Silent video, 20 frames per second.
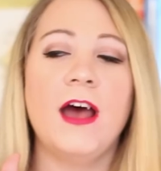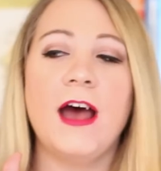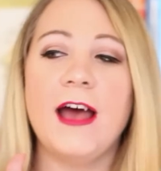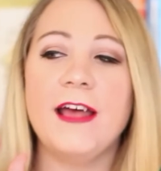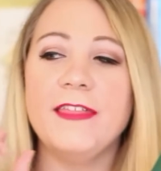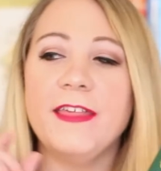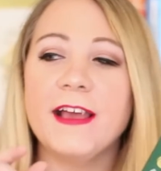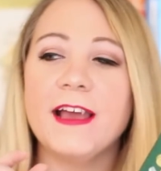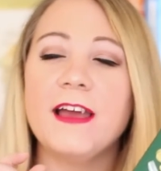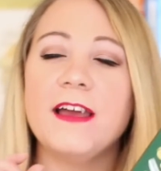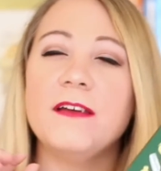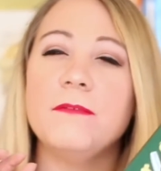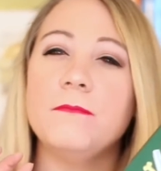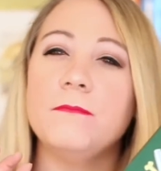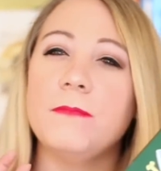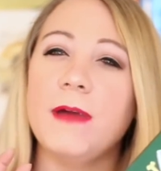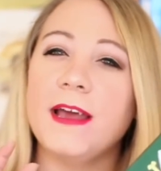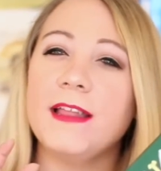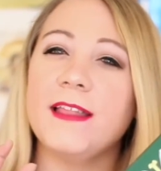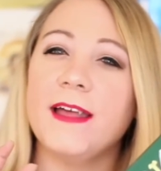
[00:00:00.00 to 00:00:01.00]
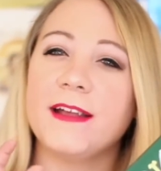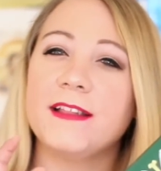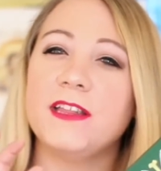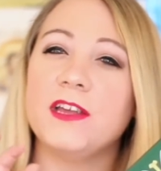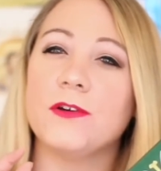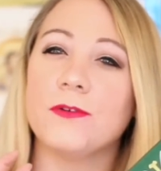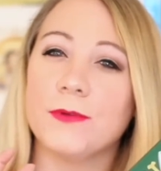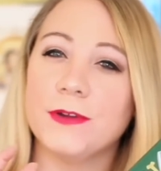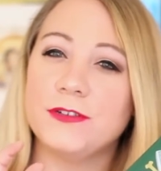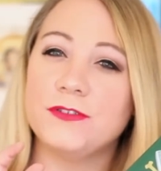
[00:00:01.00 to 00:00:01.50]
I think I might like
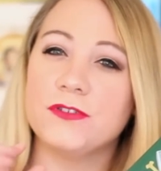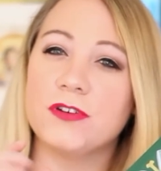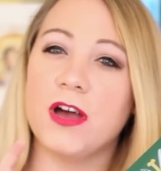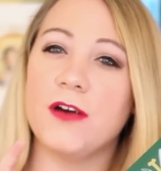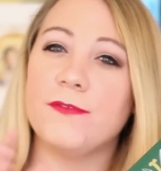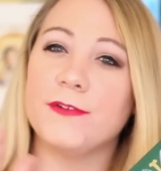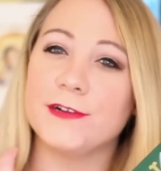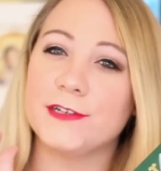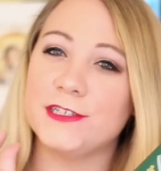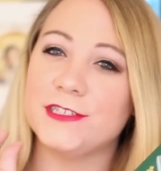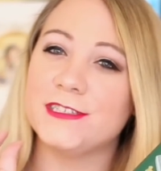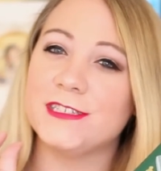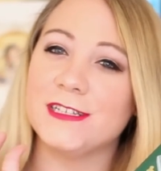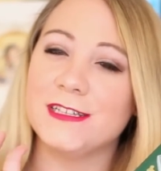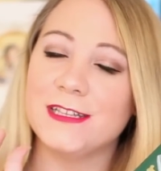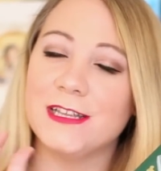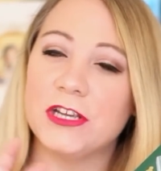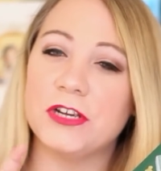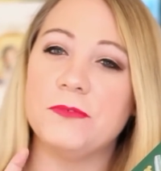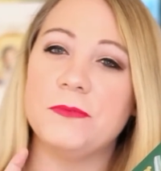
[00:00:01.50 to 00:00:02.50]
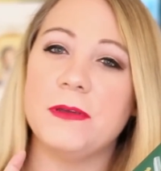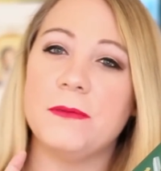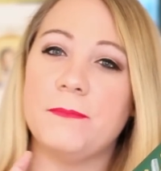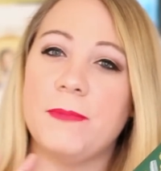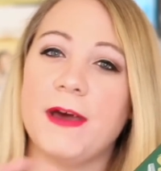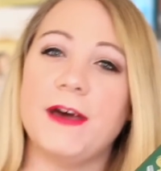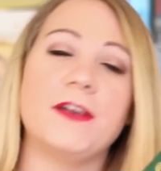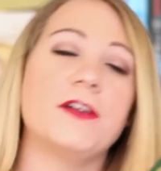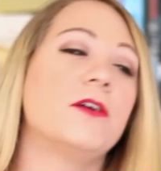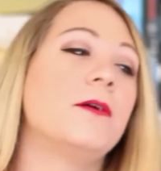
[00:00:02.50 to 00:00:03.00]
the original cover just a little bit
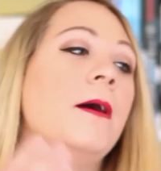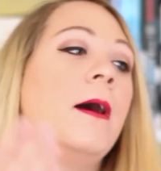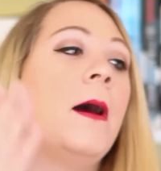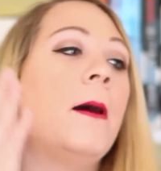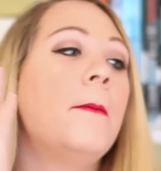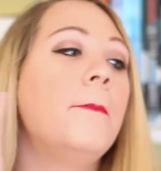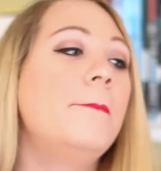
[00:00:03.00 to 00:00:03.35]
better,